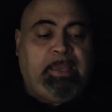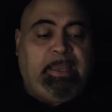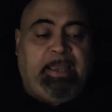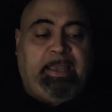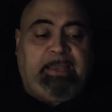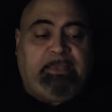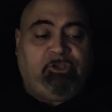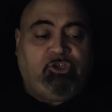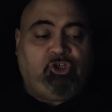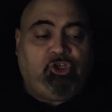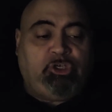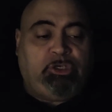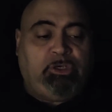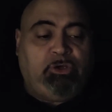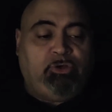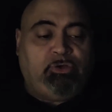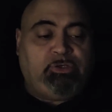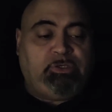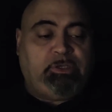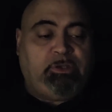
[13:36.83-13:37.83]
And she
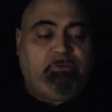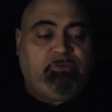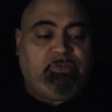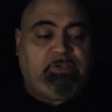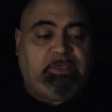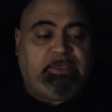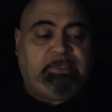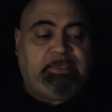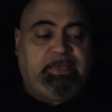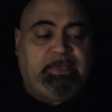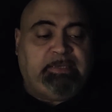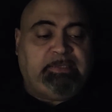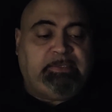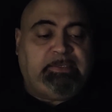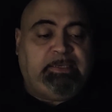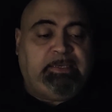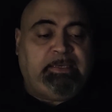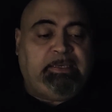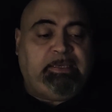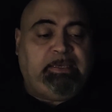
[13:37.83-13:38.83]
herself said,
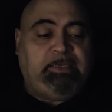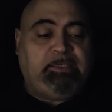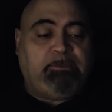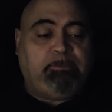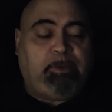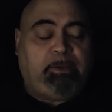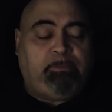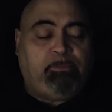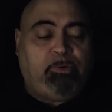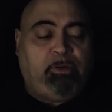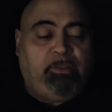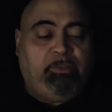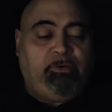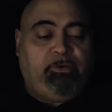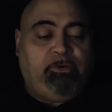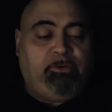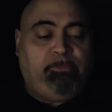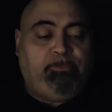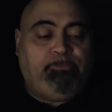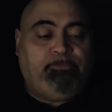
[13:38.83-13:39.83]
"Yes, he is my
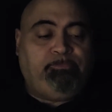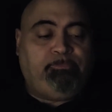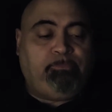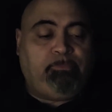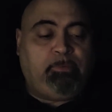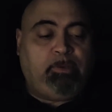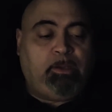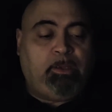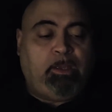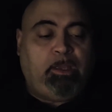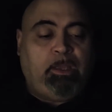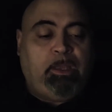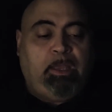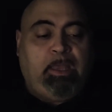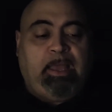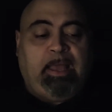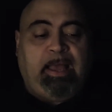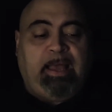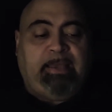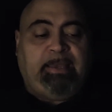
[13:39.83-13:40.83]
brother.
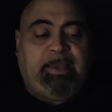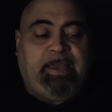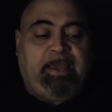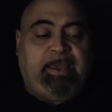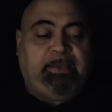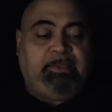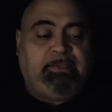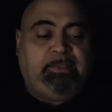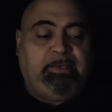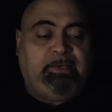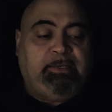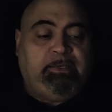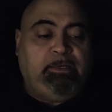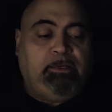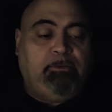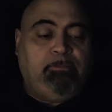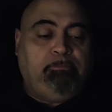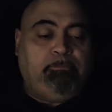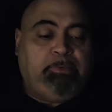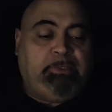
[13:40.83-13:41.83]
I acted in
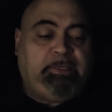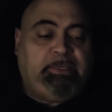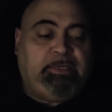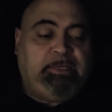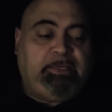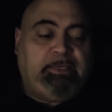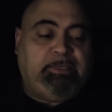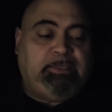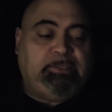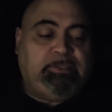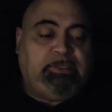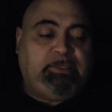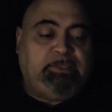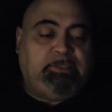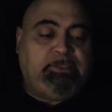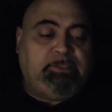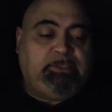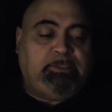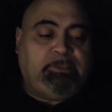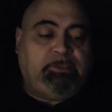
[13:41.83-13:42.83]
complete
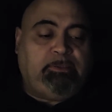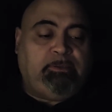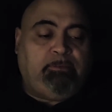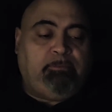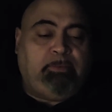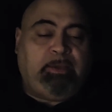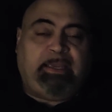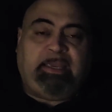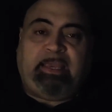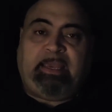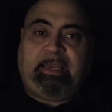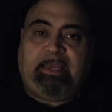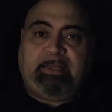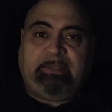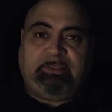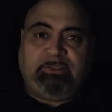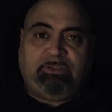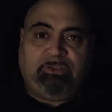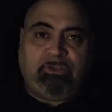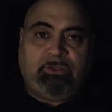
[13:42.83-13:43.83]
innocence. My
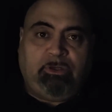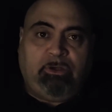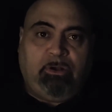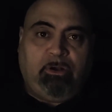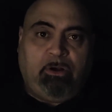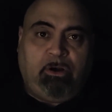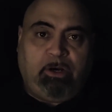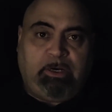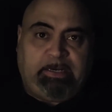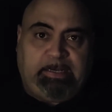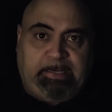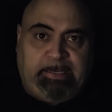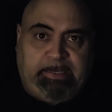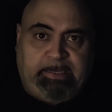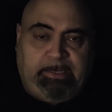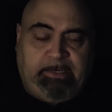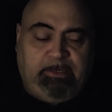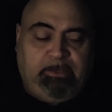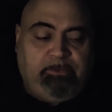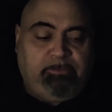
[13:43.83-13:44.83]
hands are
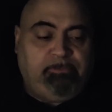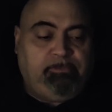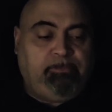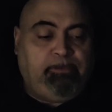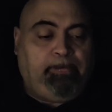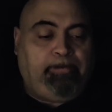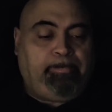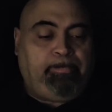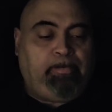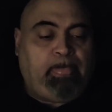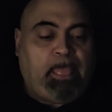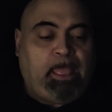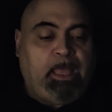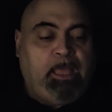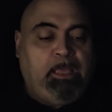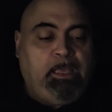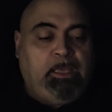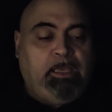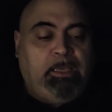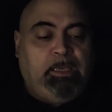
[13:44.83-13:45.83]
clean."
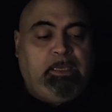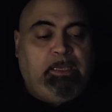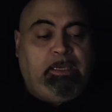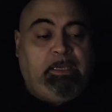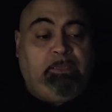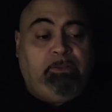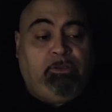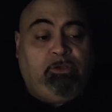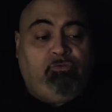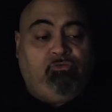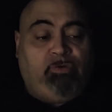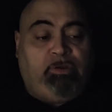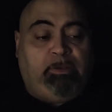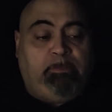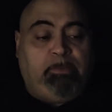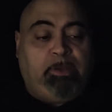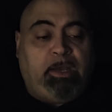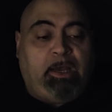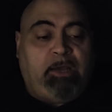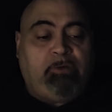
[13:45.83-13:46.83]
In the
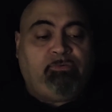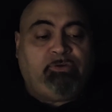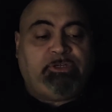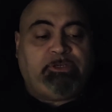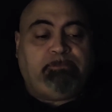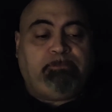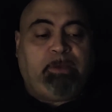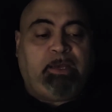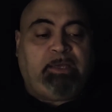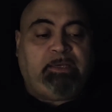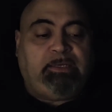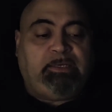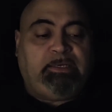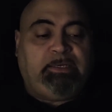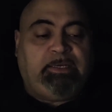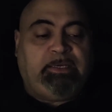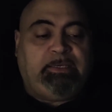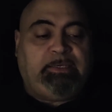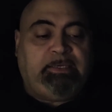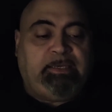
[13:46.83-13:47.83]
dream, God responded,
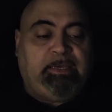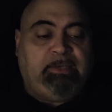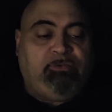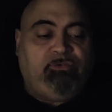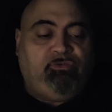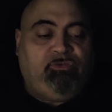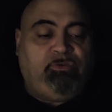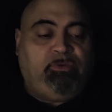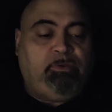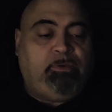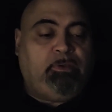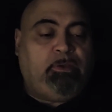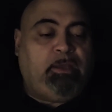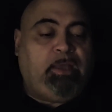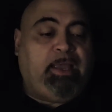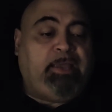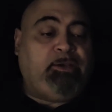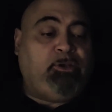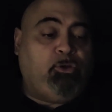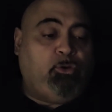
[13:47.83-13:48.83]
"Yes,
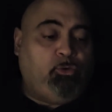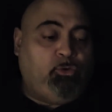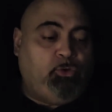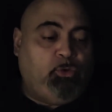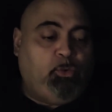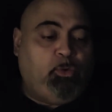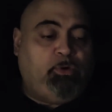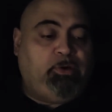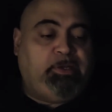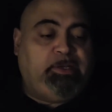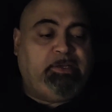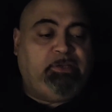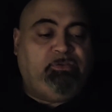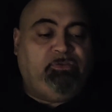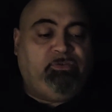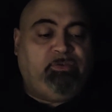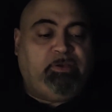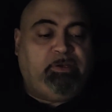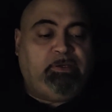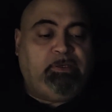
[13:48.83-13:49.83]
I know you are
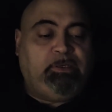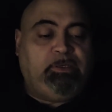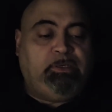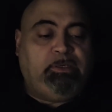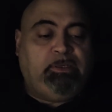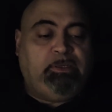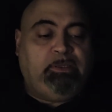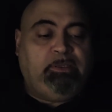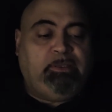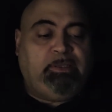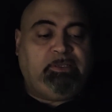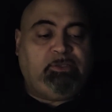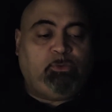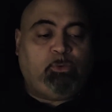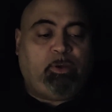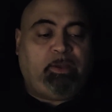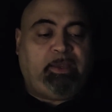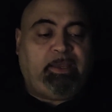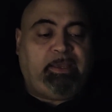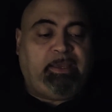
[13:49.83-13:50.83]
innocent. That's
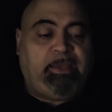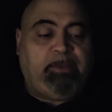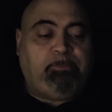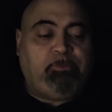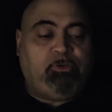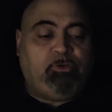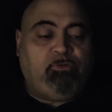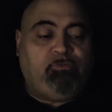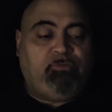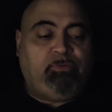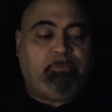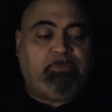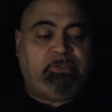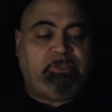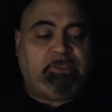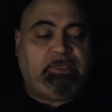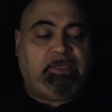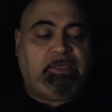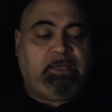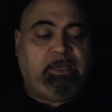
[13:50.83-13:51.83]
why I kept you from
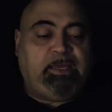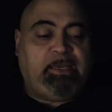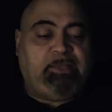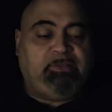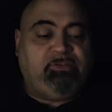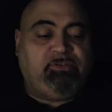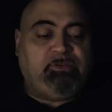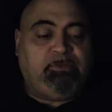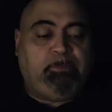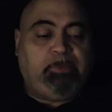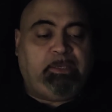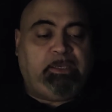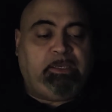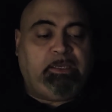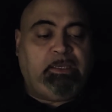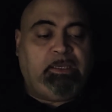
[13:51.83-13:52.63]
sinning against me,